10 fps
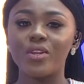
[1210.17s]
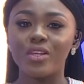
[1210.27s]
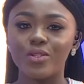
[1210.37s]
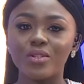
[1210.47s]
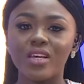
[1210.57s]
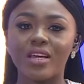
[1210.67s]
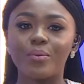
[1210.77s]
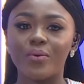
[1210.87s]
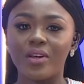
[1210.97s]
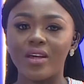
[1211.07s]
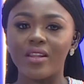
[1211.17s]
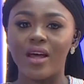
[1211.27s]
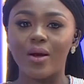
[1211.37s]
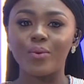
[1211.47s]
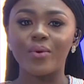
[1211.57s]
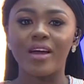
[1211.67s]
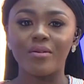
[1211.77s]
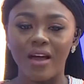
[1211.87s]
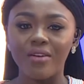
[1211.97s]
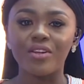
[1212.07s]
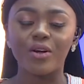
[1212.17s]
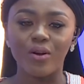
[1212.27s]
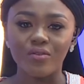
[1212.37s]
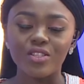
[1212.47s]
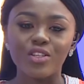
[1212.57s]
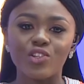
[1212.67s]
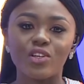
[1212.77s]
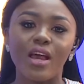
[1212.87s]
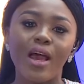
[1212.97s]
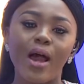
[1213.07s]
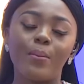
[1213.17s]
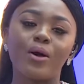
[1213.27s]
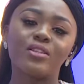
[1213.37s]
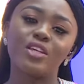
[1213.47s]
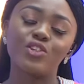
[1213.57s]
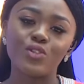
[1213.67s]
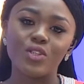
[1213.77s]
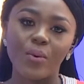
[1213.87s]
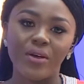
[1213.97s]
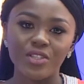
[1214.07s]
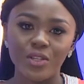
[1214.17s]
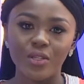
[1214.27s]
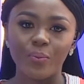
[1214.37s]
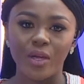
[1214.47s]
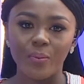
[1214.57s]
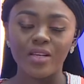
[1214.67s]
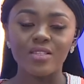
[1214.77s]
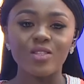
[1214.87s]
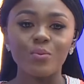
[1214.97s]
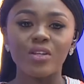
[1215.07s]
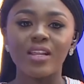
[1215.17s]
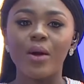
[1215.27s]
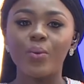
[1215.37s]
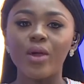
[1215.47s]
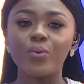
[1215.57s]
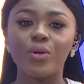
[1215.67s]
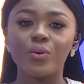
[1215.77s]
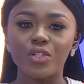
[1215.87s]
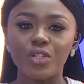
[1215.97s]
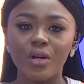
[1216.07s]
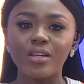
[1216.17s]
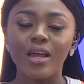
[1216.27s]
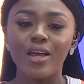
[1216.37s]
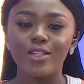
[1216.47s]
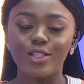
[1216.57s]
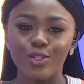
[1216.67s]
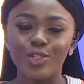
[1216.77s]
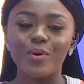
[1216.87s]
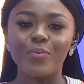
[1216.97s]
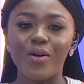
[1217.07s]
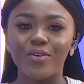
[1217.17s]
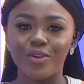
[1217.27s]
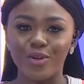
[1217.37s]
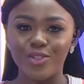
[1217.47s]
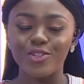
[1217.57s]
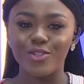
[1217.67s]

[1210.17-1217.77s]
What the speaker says: We need to take a breather now. We are having a conversation about the issues that we have seen on the papers this morning. And when we return, the newspaper review continues.